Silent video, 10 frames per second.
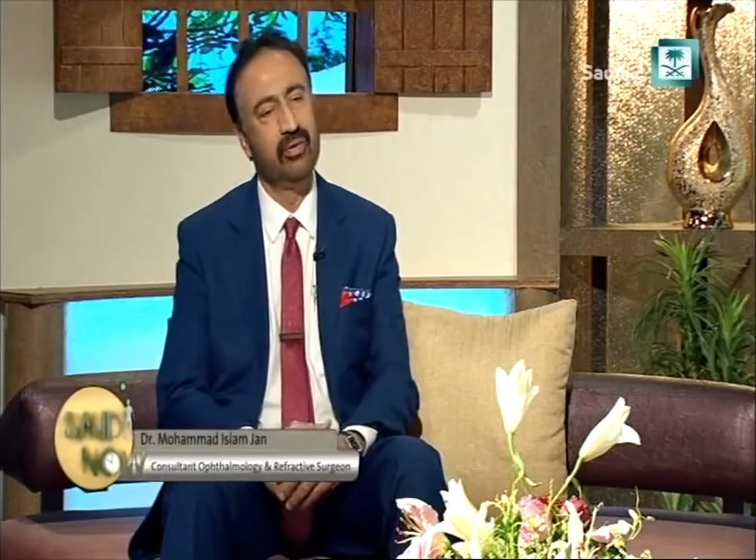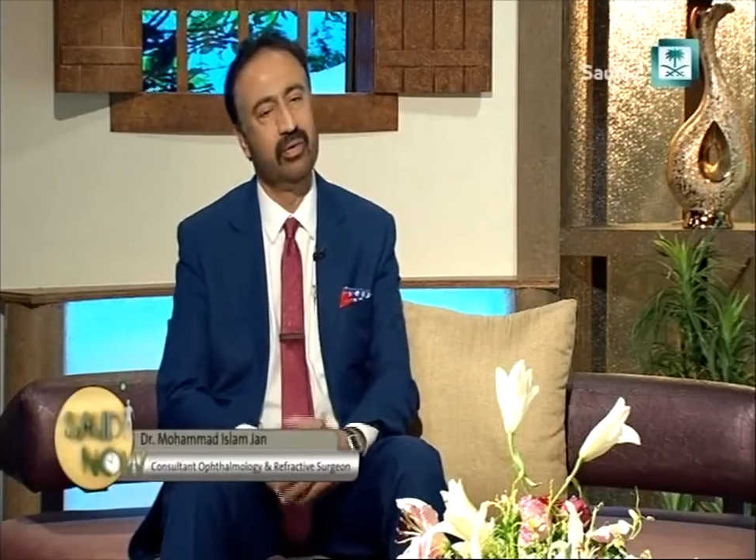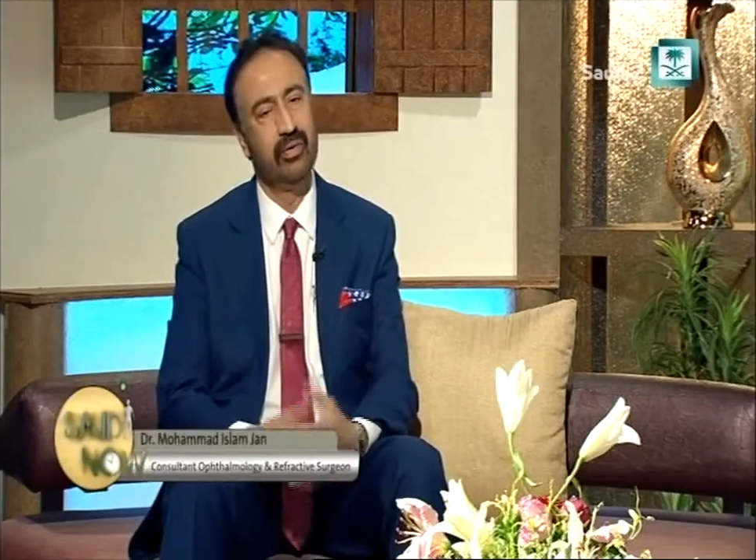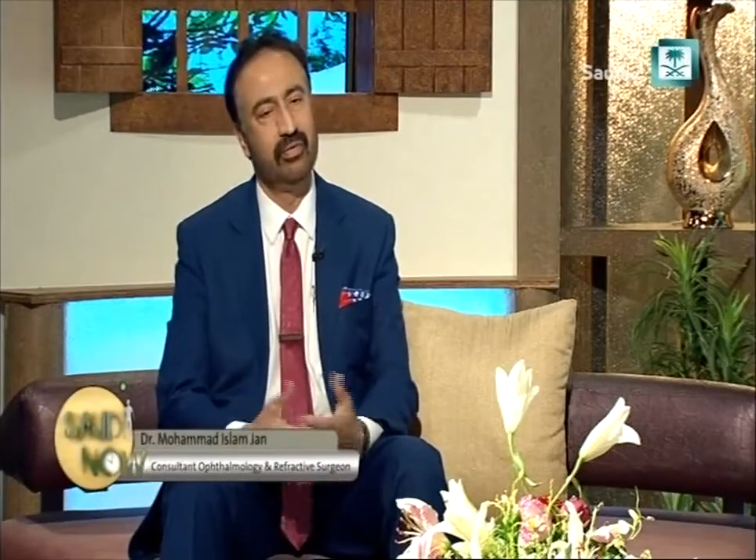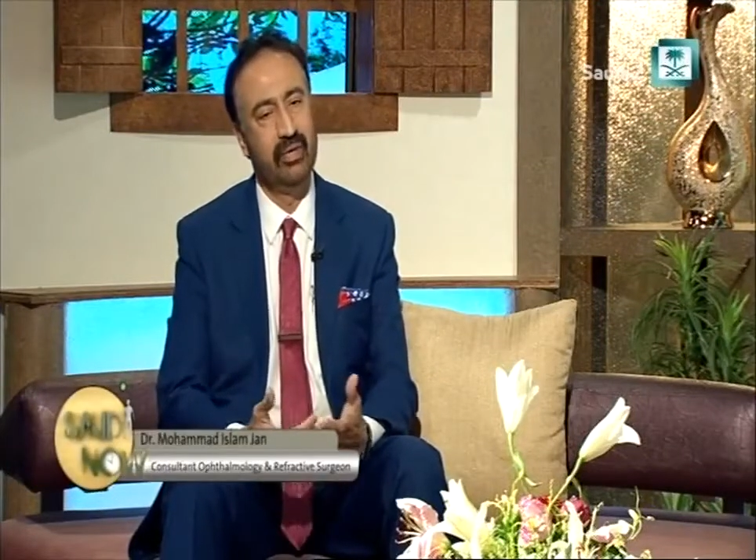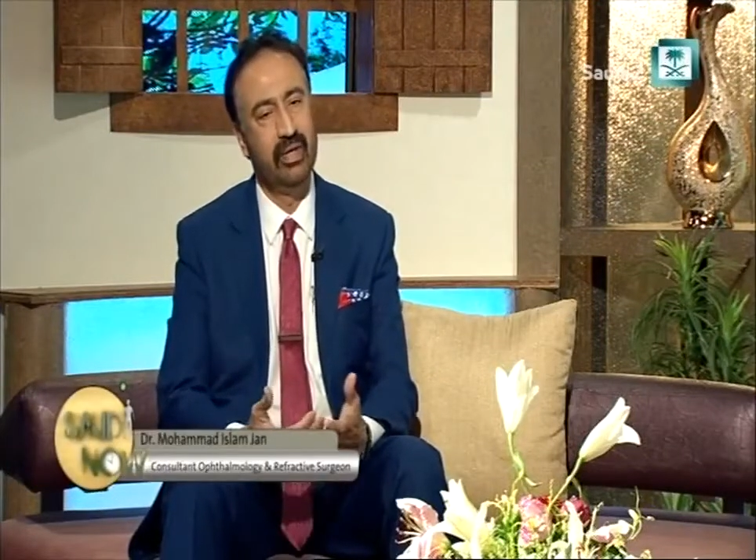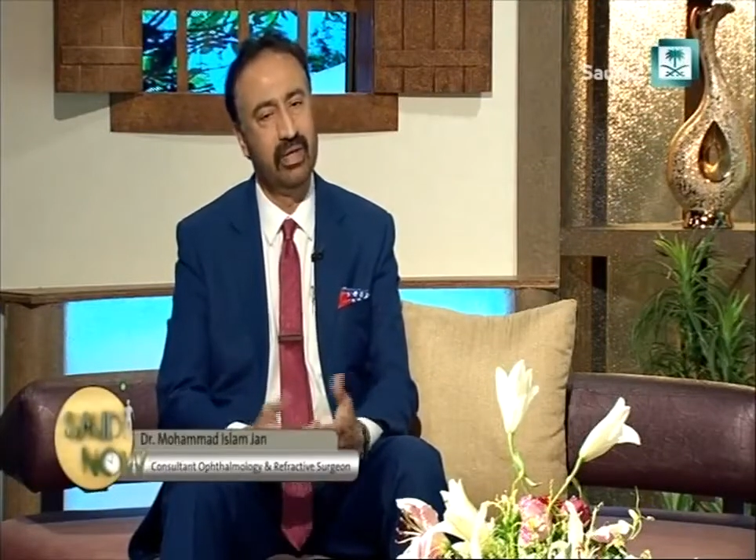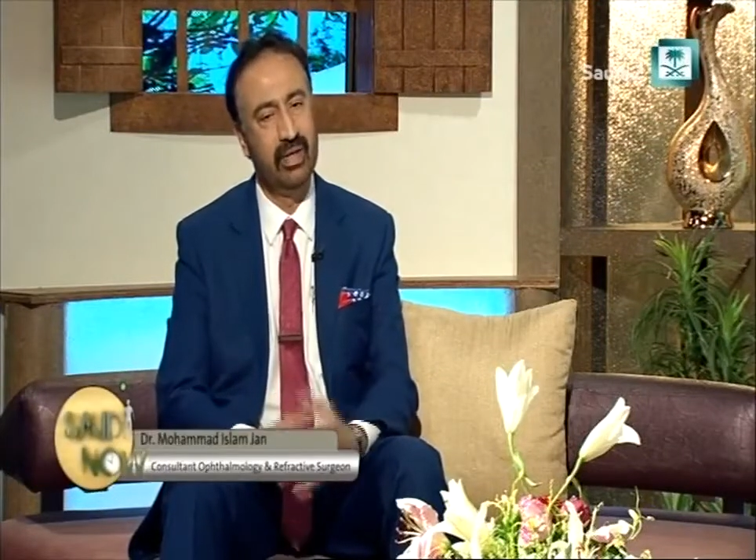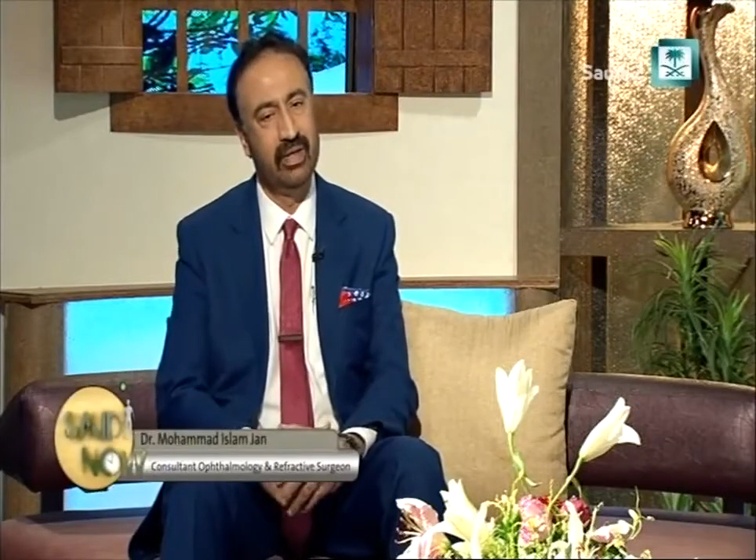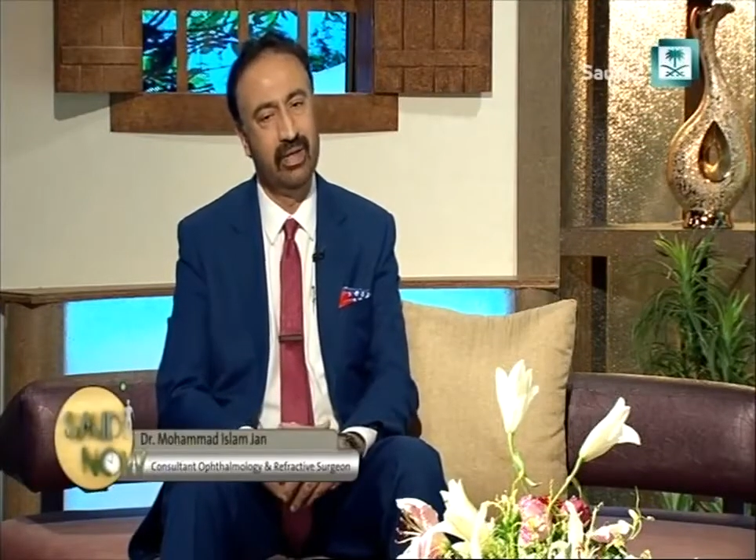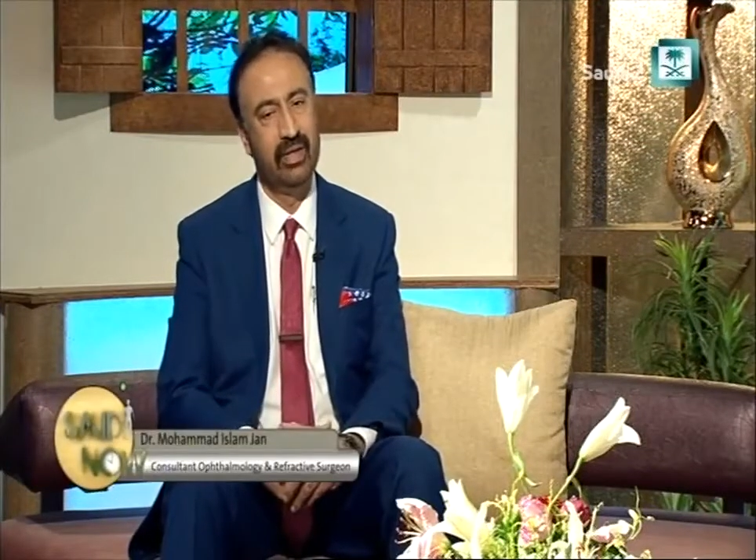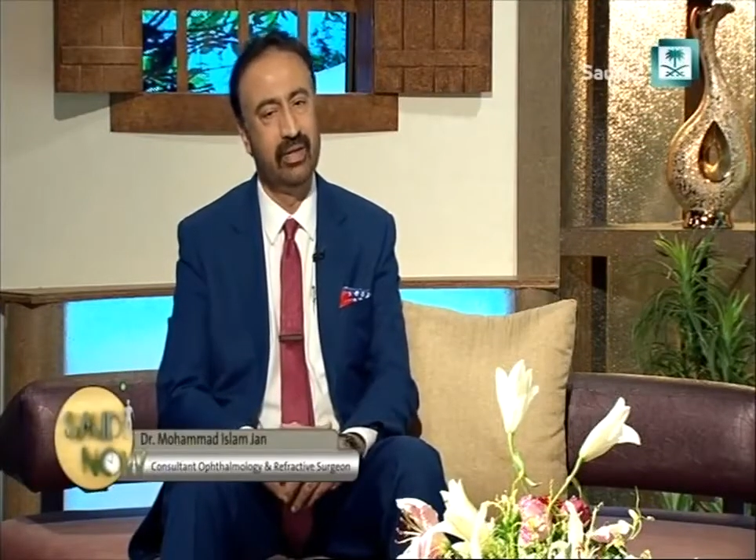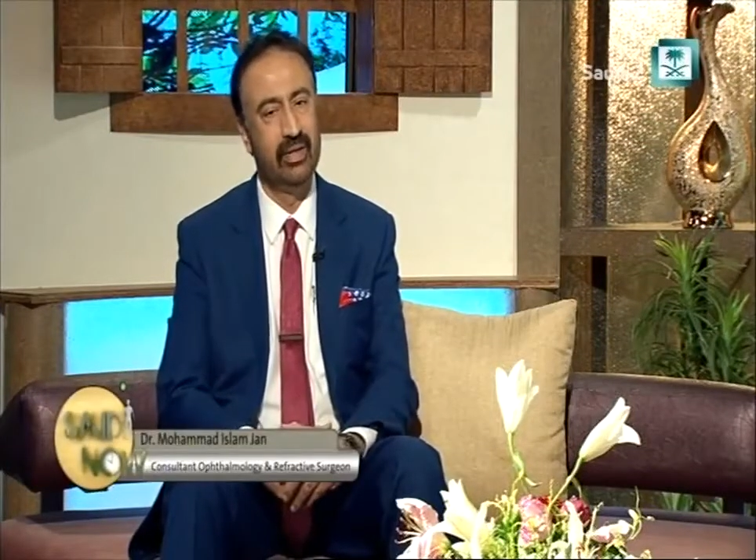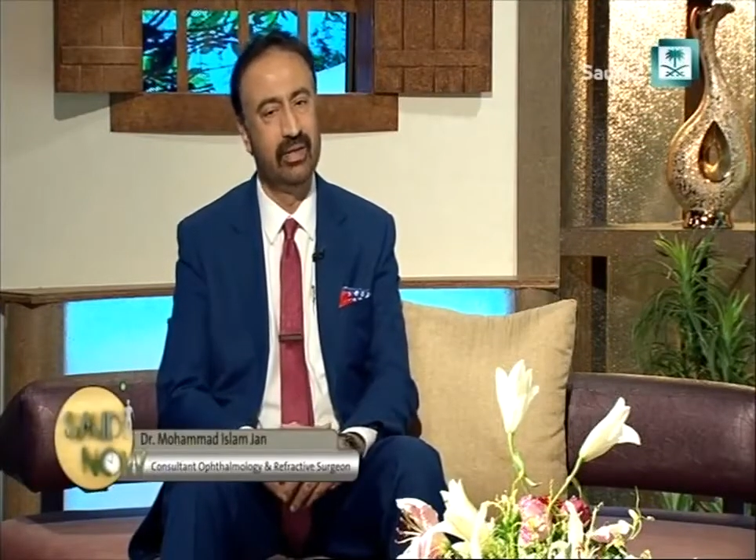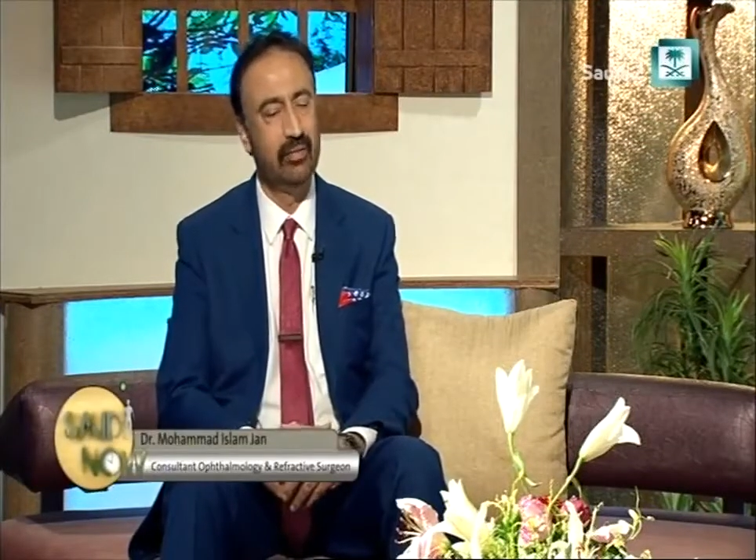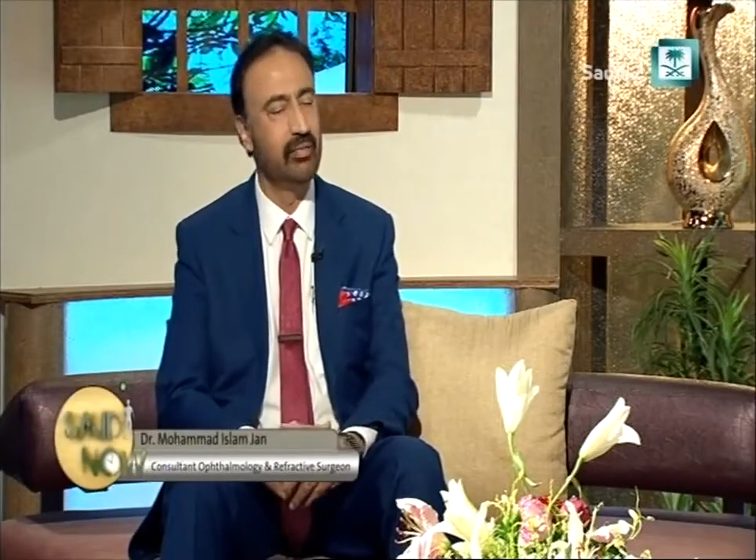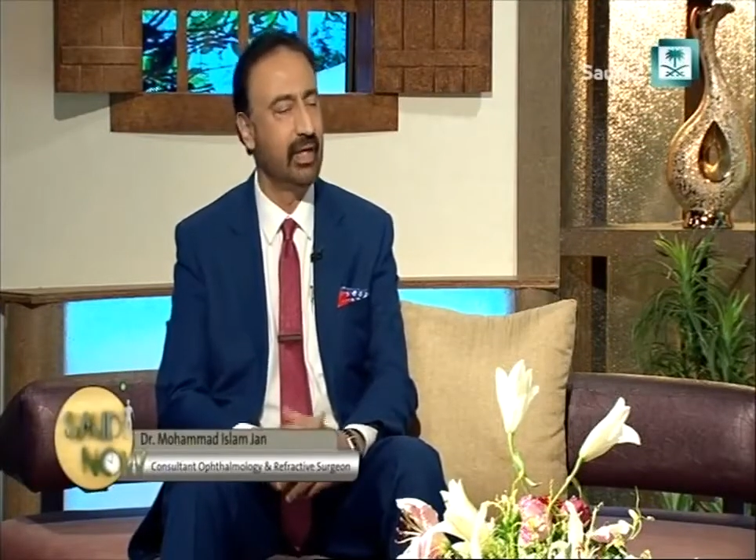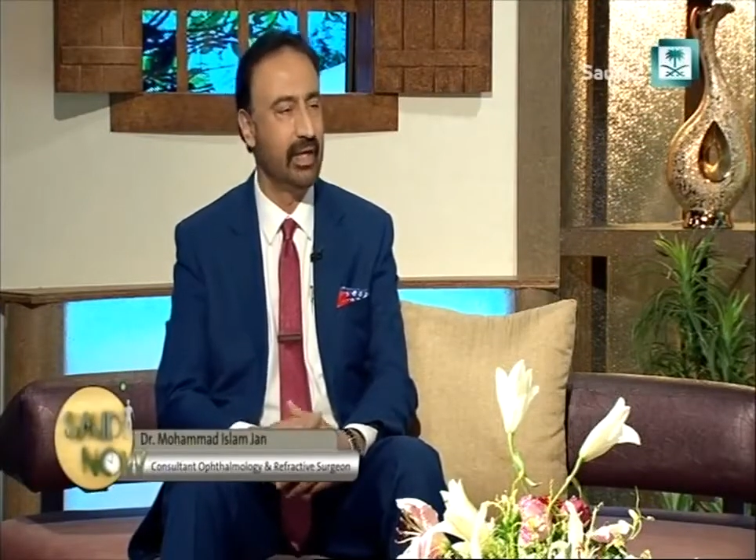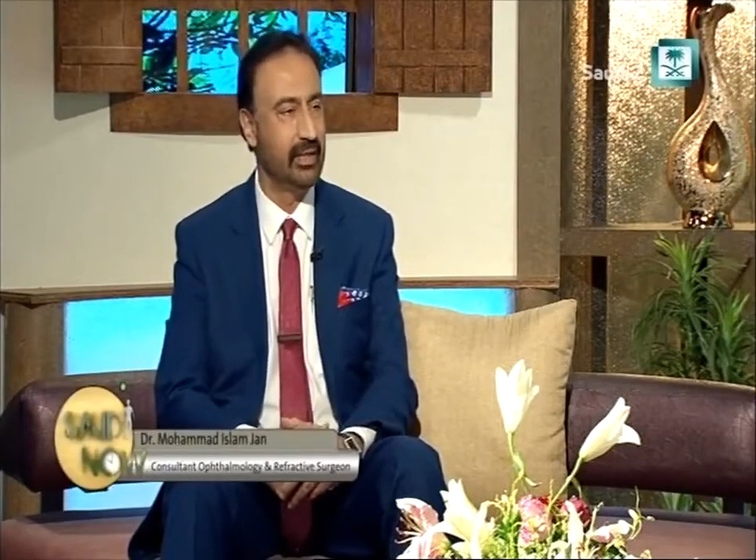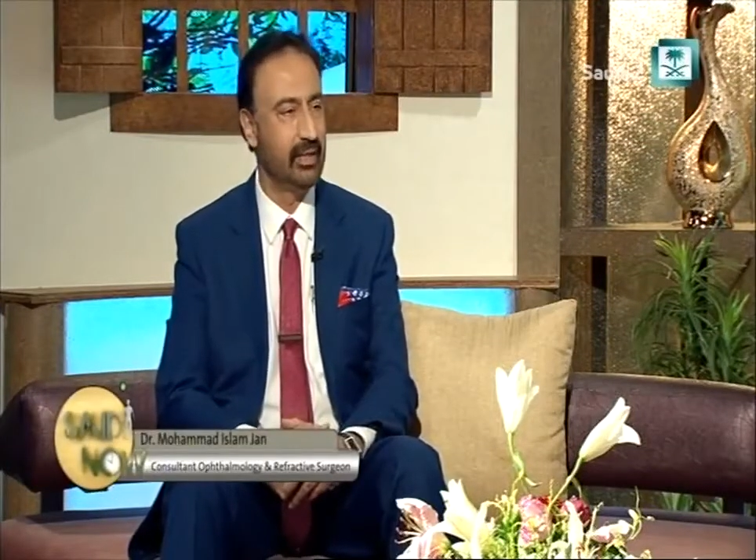or reading in the dim light,